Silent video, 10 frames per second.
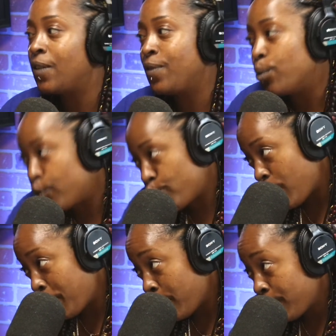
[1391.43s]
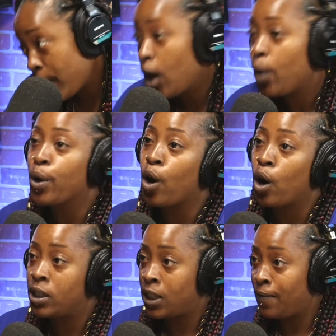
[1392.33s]
if you a stripper, right.
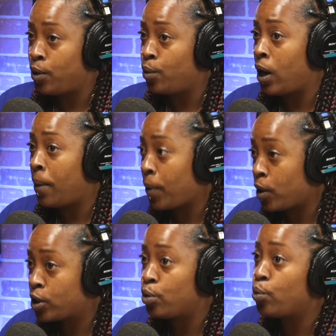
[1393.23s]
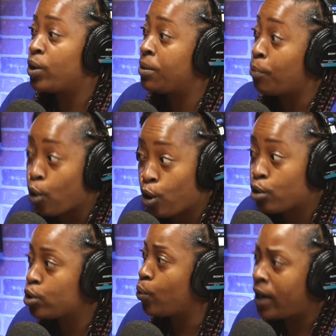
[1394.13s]
regardless if you a person who with
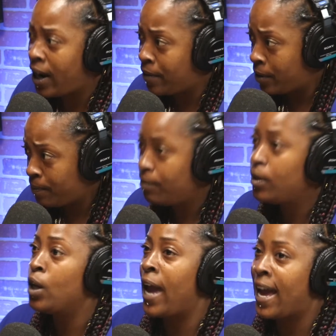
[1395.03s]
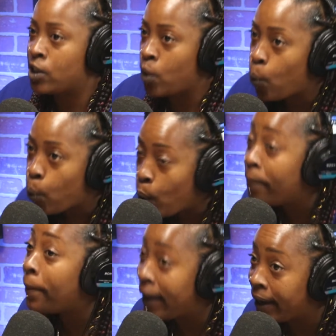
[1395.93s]
morals or whatever. Right, right. As a
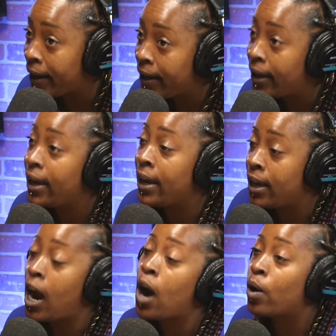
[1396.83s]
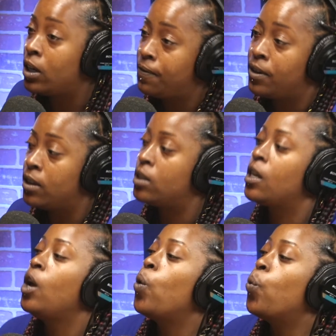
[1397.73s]
woman, in our defense,
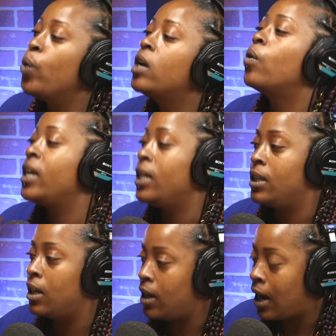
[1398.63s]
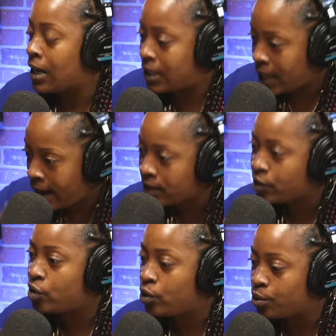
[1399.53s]
we gonna get
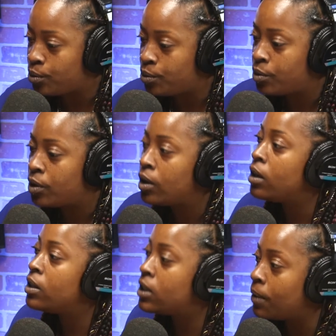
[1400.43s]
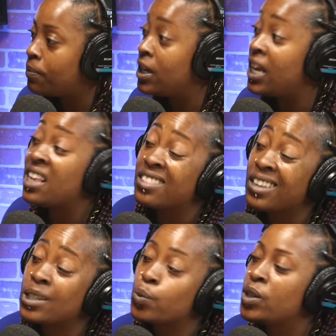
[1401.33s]
attached to something
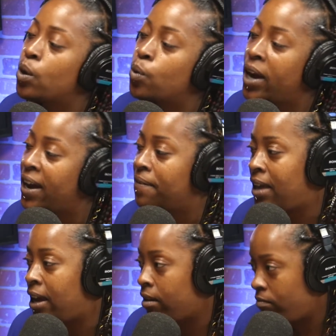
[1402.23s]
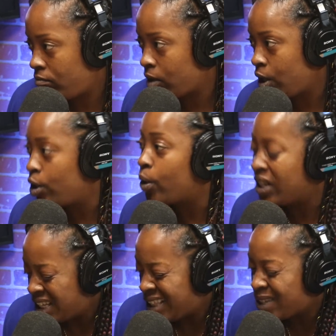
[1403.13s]
unless we don't have that. You know,
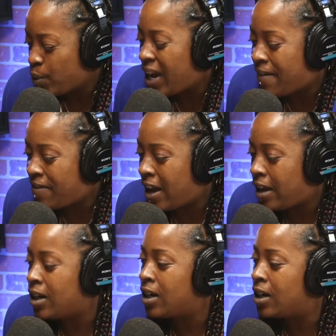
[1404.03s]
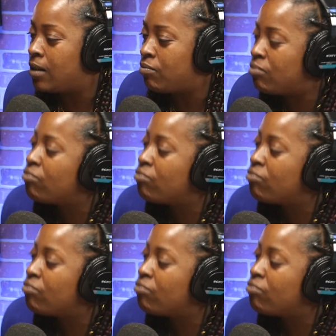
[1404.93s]
unless we have that uh, that